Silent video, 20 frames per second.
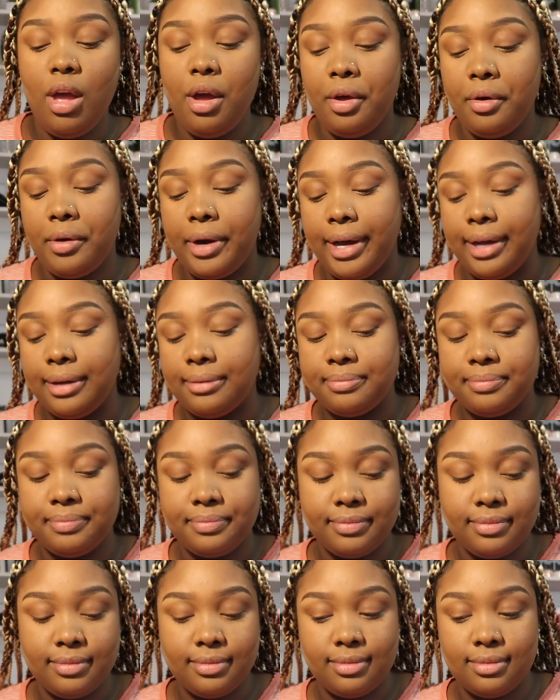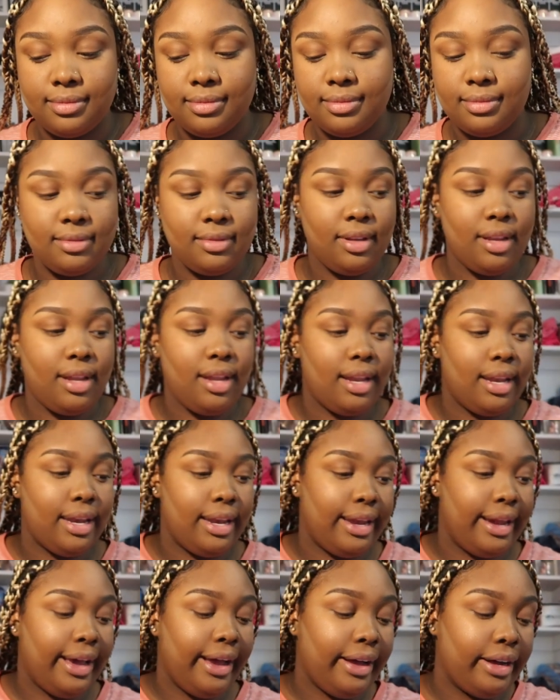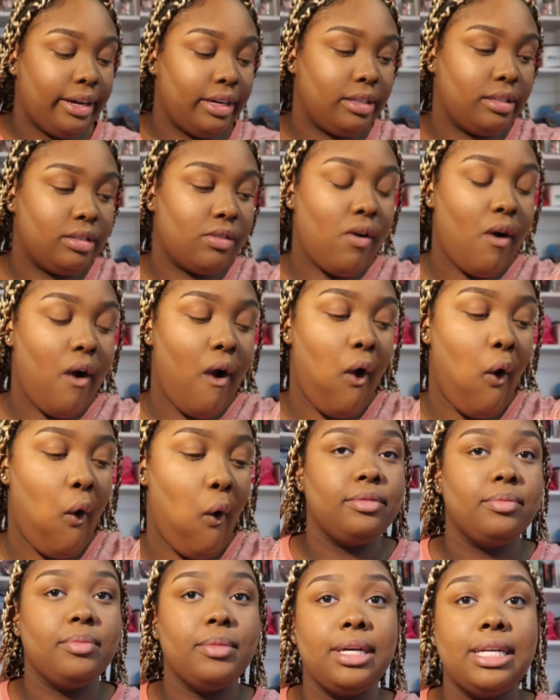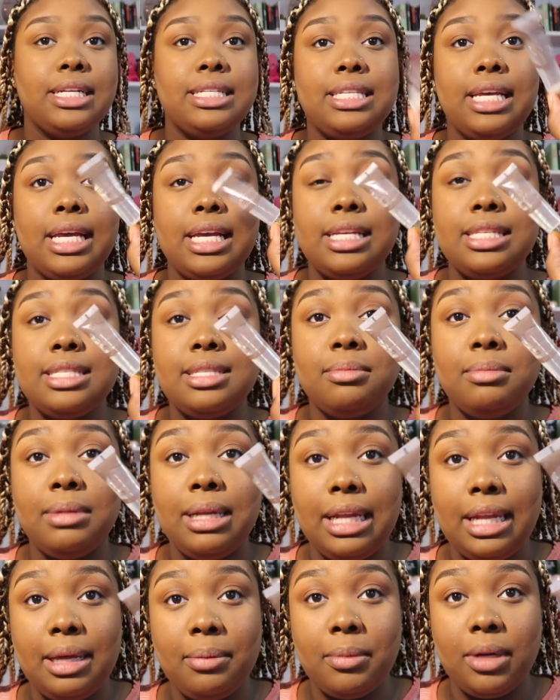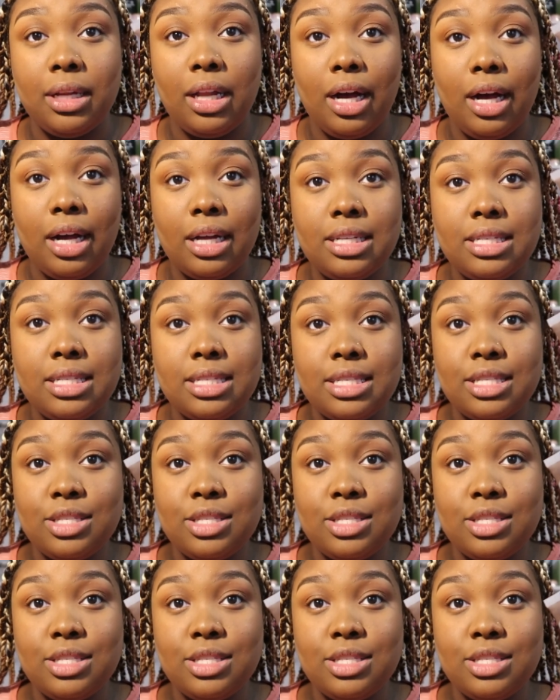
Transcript: Okay, now I'm gonna take some lip gloss.